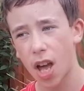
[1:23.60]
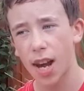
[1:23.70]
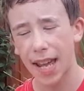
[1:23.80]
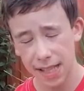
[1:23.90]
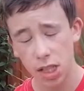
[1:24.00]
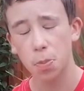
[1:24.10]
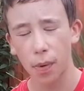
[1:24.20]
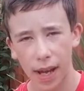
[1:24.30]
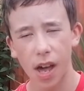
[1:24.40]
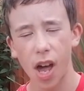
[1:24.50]
late
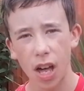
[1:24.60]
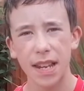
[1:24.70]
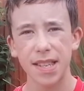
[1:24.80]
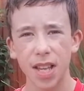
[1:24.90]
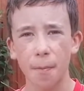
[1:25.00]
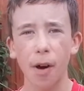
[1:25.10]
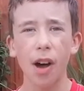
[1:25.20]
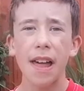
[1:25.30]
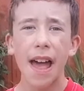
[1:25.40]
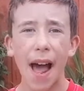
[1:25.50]
spring, early
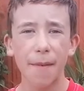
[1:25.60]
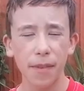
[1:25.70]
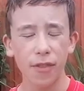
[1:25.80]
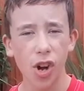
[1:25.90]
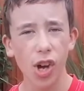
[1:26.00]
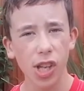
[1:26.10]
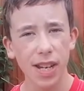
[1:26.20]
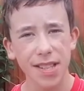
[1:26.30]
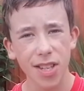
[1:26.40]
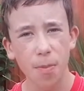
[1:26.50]
summer, and we've got a
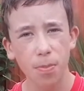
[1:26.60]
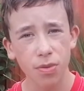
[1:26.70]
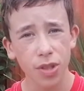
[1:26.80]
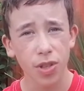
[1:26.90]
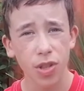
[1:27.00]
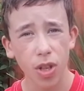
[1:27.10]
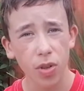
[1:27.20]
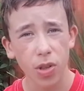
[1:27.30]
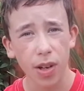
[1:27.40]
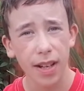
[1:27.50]
good example to show you